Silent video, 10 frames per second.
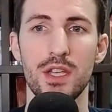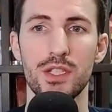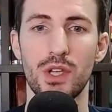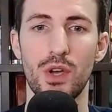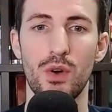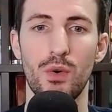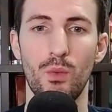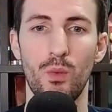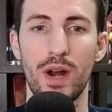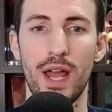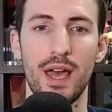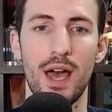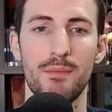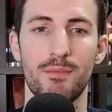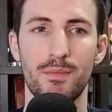So when
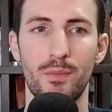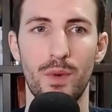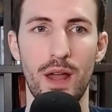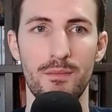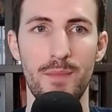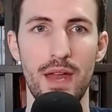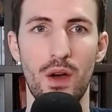I met